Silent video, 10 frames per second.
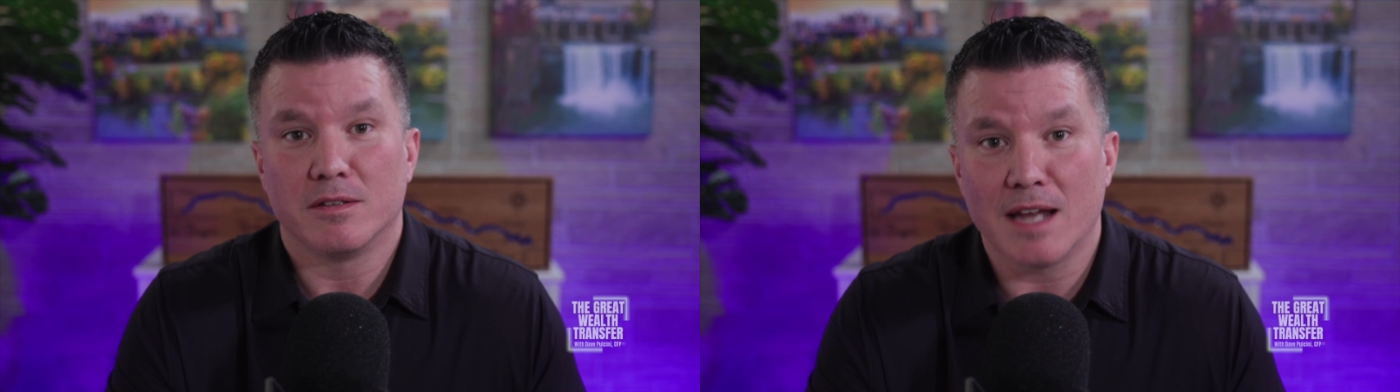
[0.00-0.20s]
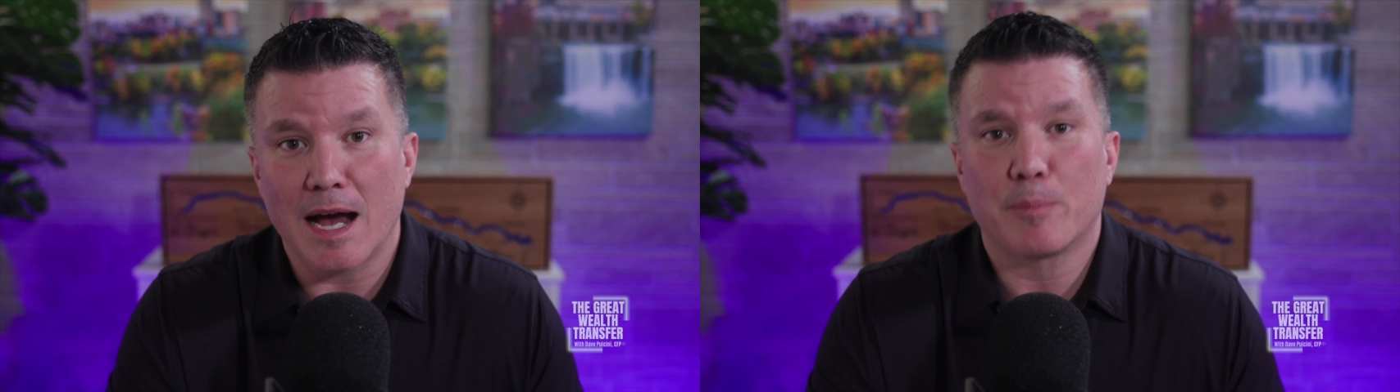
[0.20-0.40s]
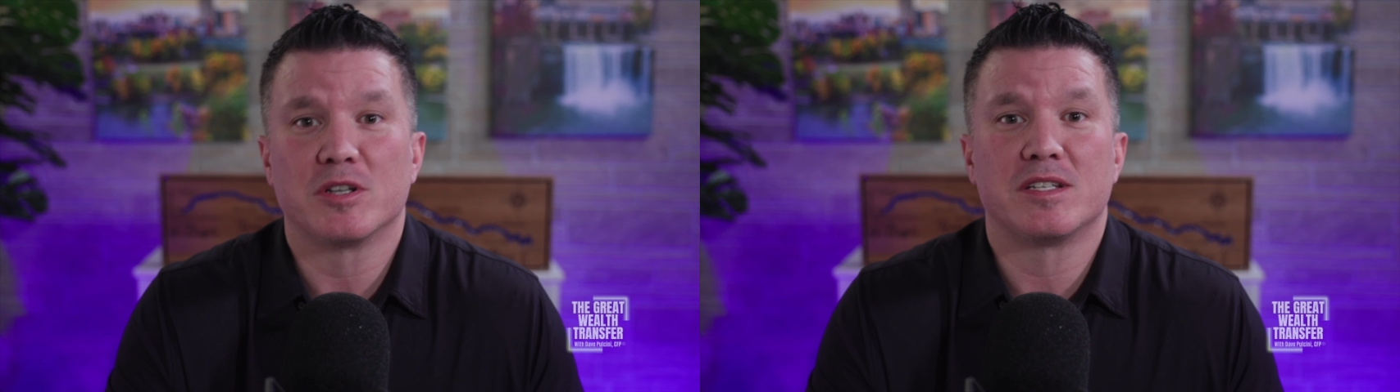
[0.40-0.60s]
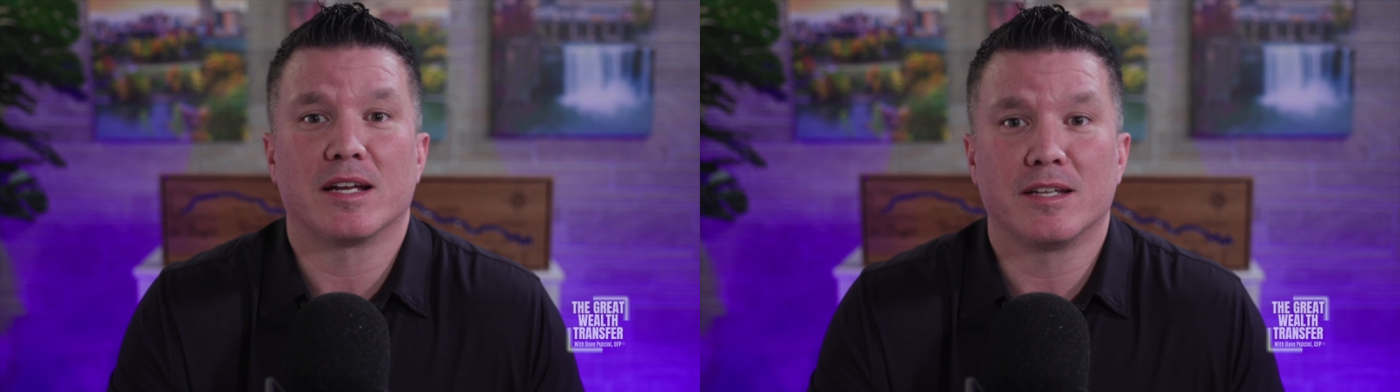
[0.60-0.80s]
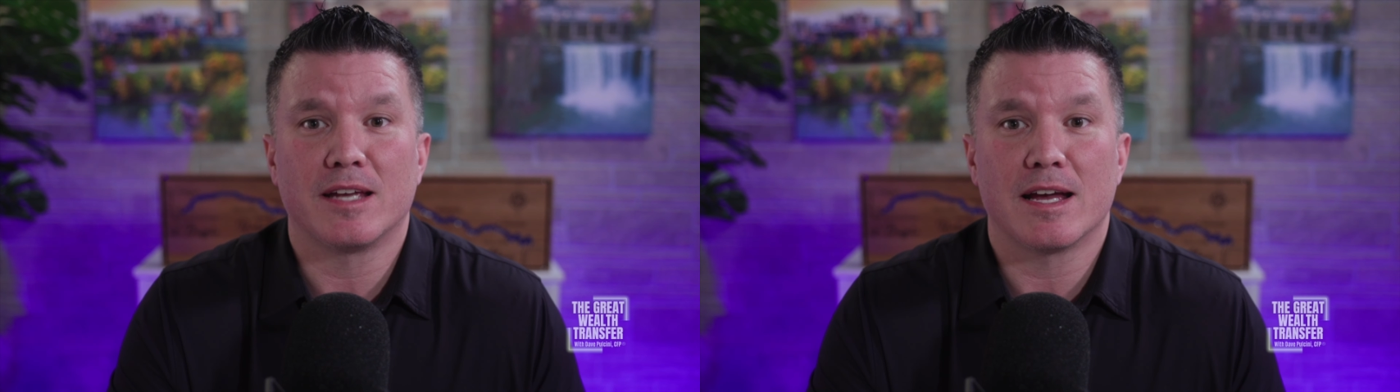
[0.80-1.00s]
Not
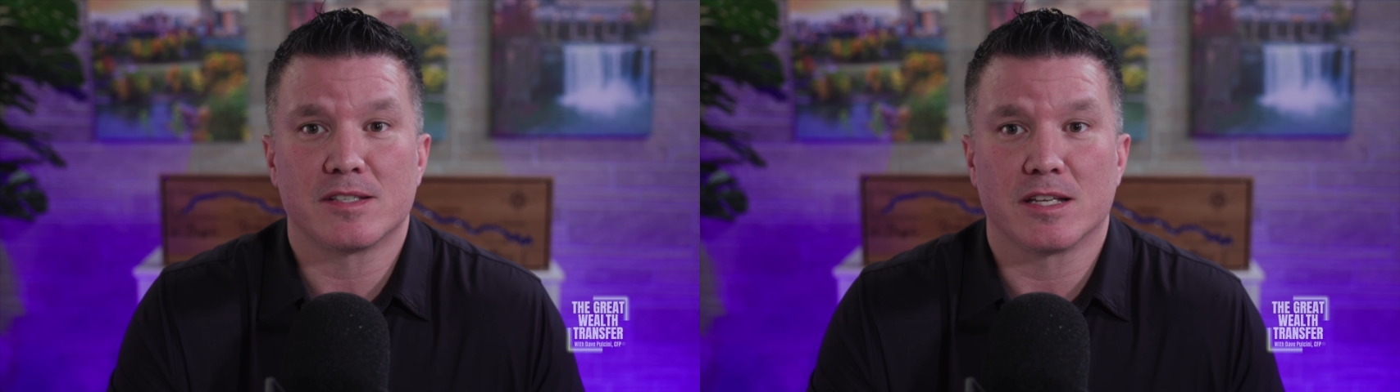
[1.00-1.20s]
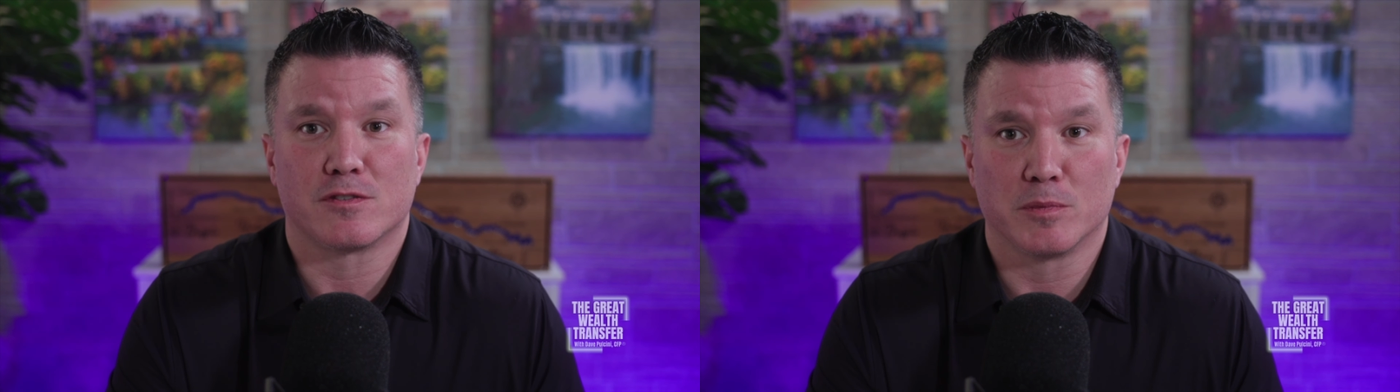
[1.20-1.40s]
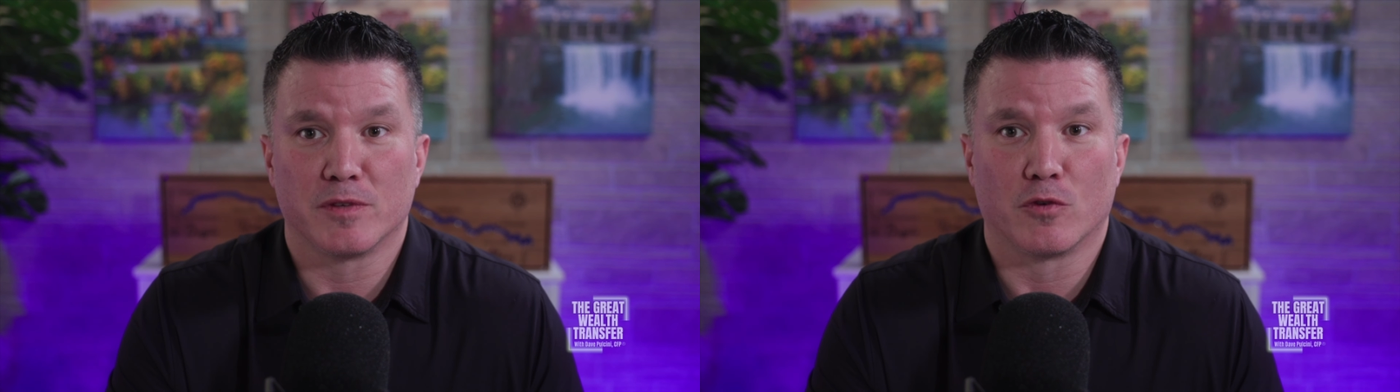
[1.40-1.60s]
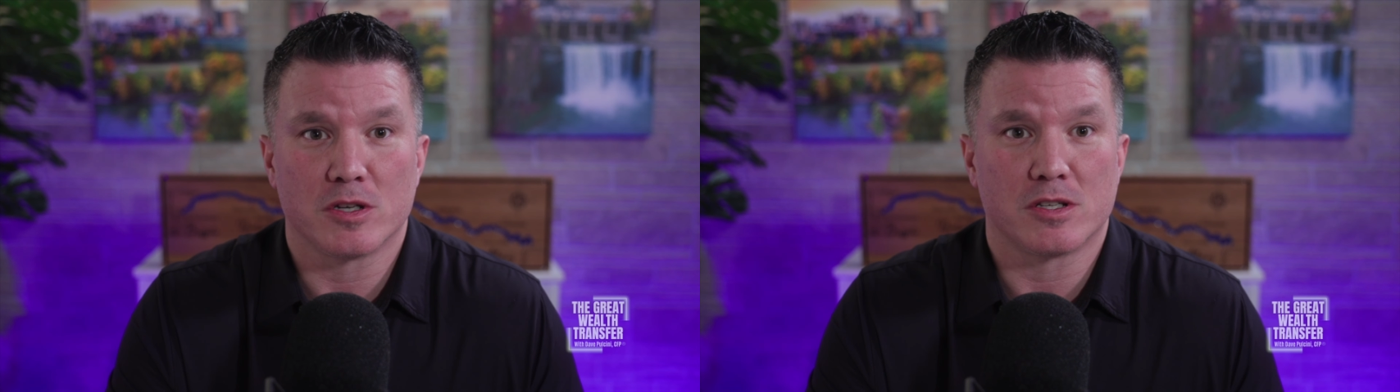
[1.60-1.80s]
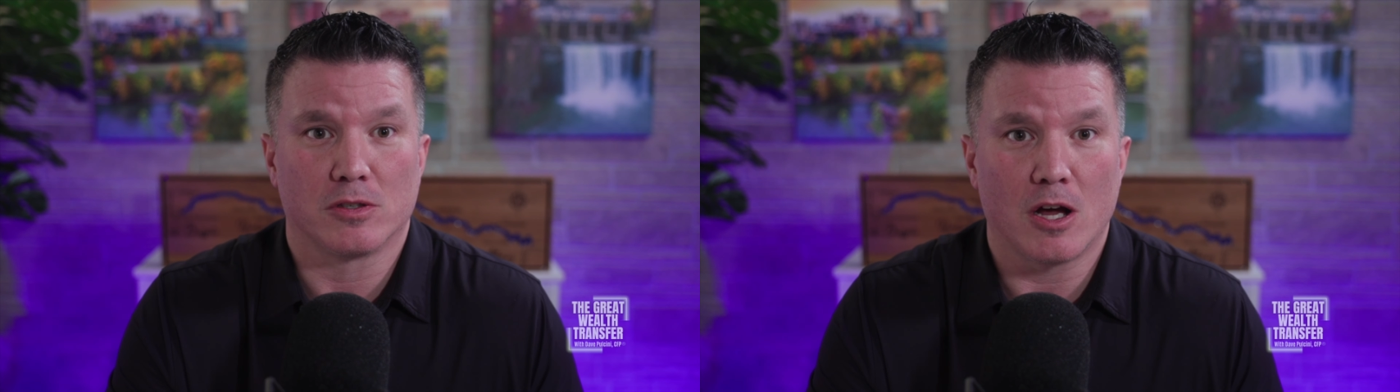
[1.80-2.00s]
protecting assets from divorce or